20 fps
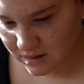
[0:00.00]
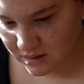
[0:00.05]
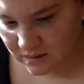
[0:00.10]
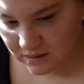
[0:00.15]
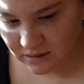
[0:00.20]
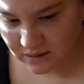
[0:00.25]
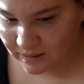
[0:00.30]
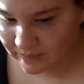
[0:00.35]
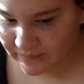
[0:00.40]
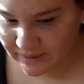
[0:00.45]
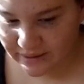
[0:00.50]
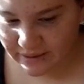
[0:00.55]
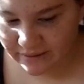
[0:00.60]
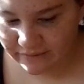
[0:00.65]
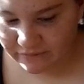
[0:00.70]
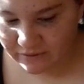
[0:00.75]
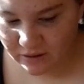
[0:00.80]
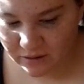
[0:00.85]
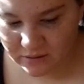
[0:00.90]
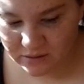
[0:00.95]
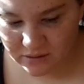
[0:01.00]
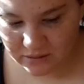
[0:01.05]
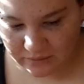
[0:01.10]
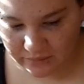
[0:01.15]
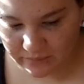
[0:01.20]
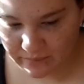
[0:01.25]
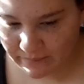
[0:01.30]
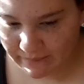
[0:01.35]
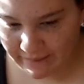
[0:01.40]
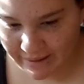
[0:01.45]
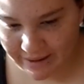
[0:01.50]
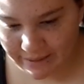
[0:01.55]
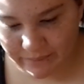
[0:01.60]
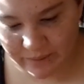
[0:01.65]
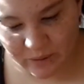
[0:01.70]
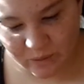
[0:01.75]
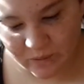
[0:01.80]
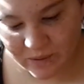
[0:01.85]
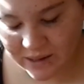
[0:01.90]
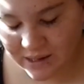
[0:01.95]
Like, I mean, I've gone through maybe
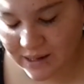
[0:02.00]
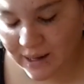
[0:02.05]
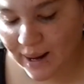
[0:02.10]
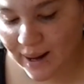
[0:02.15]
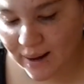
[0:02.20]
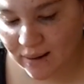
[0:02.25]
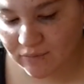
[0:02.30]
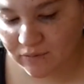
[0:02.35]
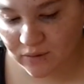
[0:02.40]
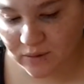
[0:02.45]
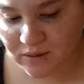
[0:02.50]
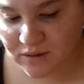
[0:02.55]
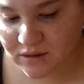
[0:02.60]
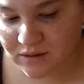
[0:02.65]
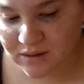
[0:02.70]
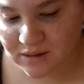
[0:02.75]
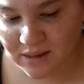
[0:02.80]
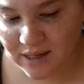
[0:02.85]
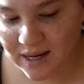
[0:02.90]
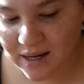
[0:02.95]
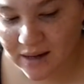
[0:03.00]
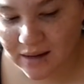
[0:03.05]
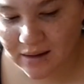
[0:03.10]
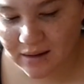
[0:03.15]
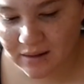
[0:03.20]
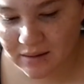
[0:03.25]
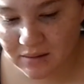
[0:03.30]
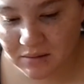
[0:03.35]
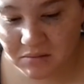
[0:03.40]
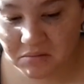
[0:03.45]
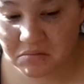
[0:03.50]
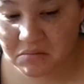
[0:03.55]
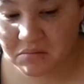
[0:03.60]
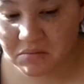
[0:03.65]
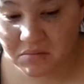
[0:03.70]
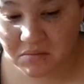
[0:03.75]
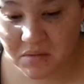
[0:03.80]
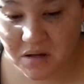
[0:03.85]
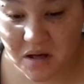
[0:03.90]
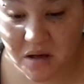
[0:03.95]
1.5 oranges and
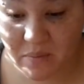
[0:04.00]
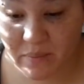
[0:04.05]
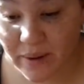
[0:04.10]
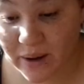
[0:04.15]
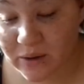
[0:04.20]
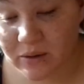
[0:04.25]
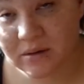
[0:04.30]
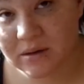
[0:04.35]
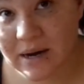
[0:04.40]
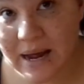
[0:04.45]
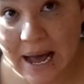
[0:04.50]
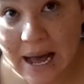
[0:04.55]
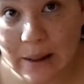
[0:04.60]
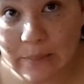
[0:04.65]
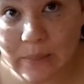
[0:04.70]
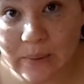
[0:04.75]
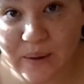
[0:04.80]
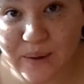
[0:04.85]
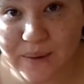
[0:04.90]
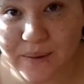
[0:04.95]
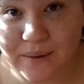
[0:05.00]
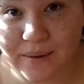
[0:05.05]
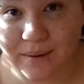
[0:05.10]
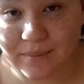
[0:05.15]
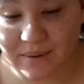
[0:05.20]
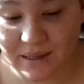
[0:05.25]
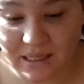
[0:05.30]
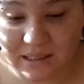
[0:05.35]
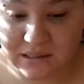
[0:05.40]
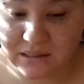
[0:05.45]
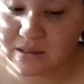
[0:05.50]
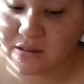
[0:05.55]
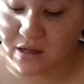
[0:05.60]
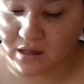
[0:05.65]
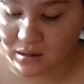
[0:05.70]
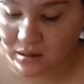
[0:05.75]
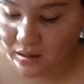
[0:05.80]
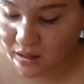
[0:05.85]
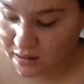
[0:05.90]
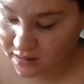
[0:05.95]
about an apple. I mean, I still
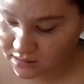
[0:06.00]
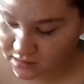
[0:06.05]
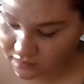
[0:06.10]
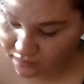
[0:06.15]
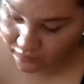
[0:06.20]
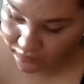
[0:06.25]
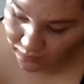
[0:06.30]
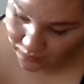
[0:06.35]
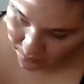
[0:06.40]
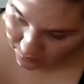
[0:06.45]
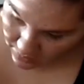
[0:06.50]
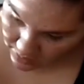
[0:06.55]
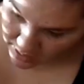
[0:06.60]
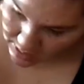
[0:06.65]
got lots of fruit.